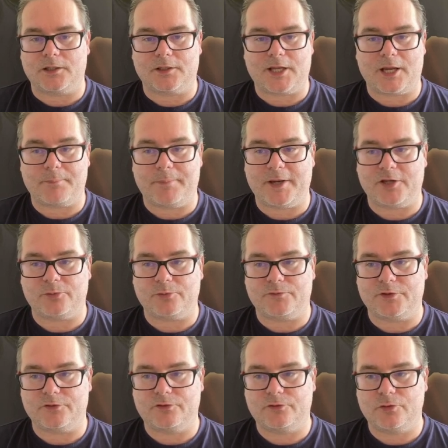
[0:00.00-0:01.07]
Campaigns we've
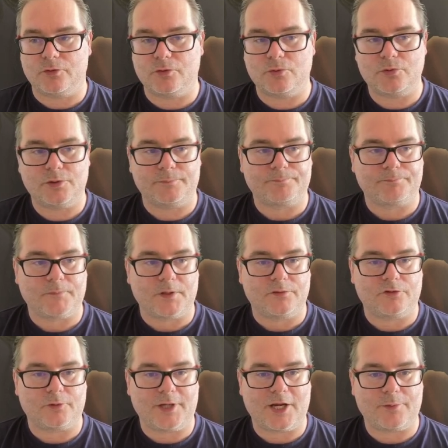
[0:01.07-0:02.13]
installed.
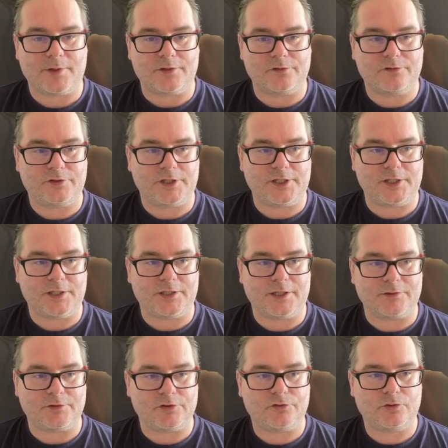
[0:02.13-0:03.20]
So now we can see in
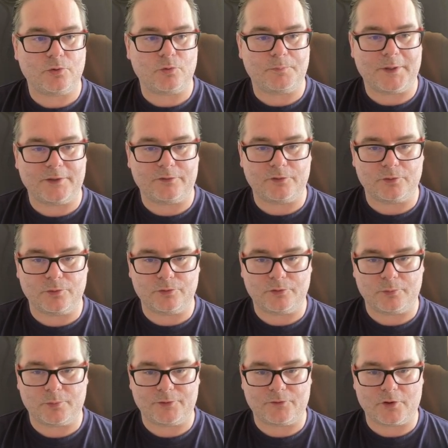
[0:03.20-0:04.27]
our installed
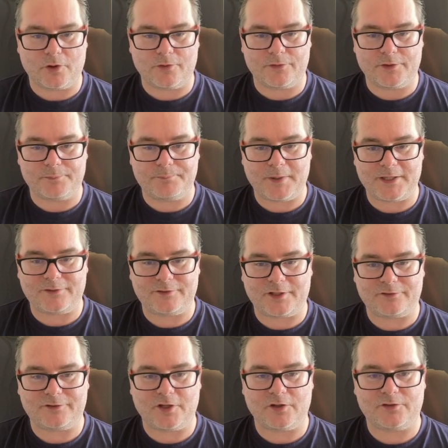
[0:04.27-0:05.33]
bundles, we've got the base
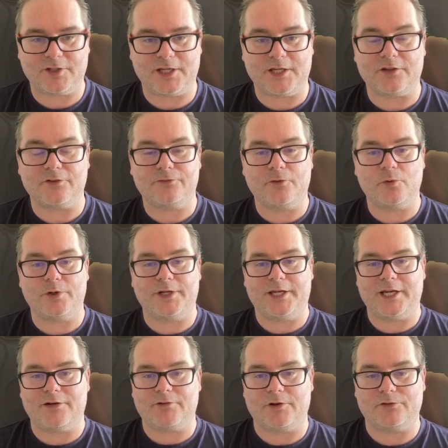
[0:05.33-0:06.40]
SRD, the Fallen
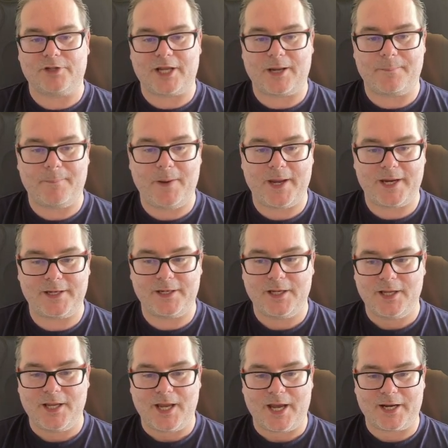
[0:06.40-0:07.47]
Heroes campaign,
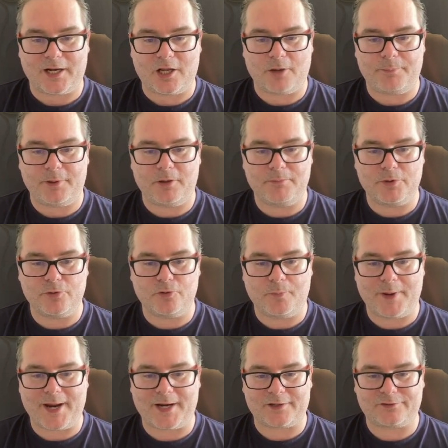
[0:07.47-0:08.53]
and a couple of mood
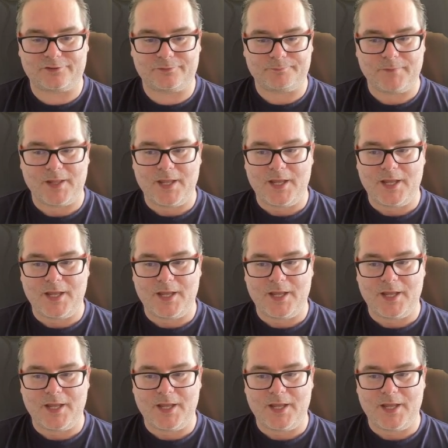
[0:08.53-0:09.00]
packs.